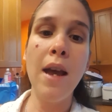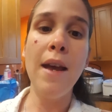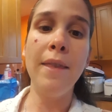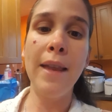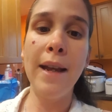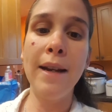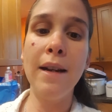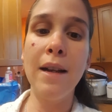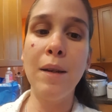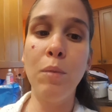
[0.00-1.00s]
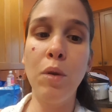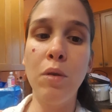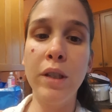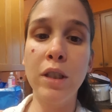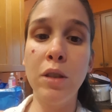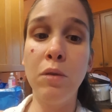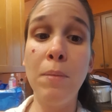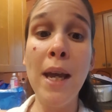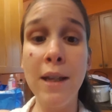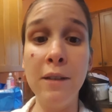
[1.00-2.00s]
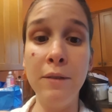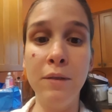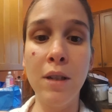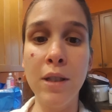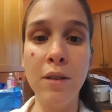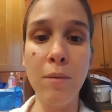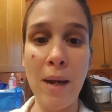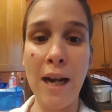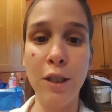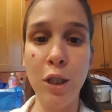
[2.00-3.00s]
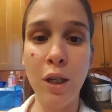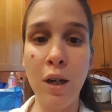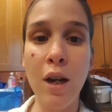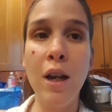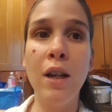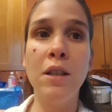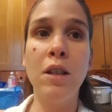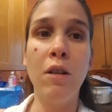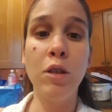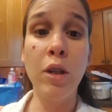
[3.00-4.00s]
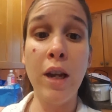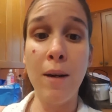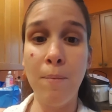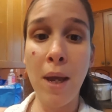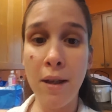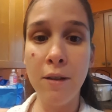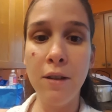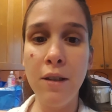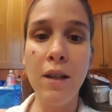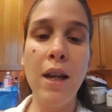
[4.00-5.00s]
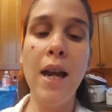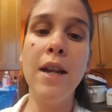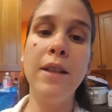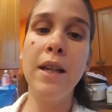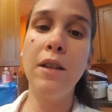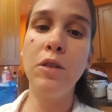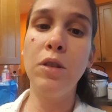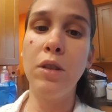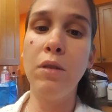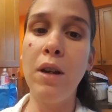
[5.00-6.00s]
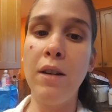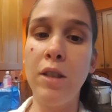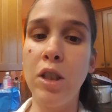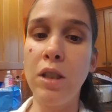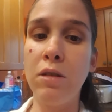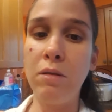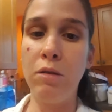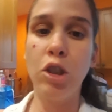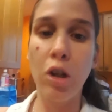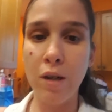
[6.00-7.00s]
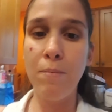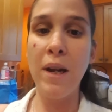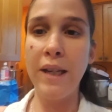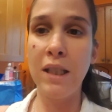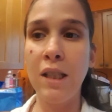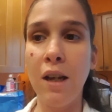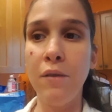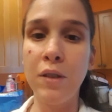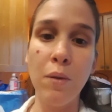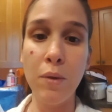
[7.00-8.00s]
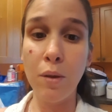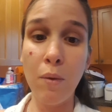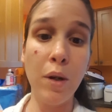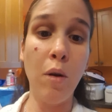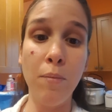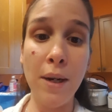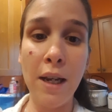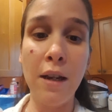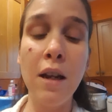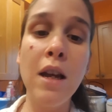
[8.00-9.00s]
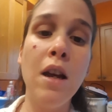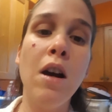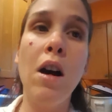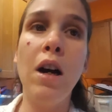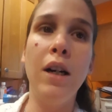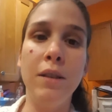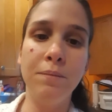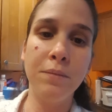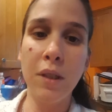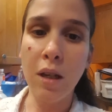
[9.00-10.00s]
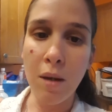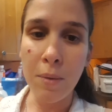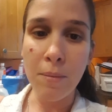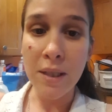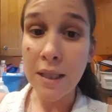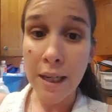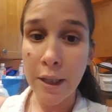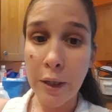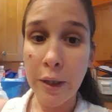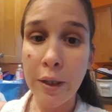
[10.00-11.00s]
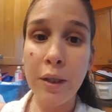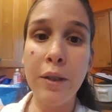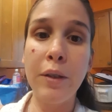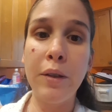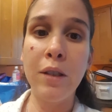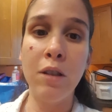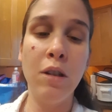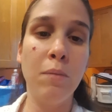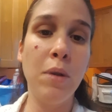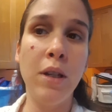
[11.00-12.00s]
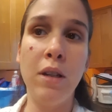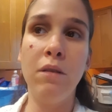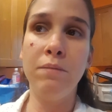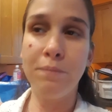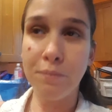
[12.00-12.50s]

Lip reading: and then I am going to pickle another batch. So I'll show you how to pickle, and then I'll show you how to just jar it by itself. So when you want to open it a couple of months later, put it,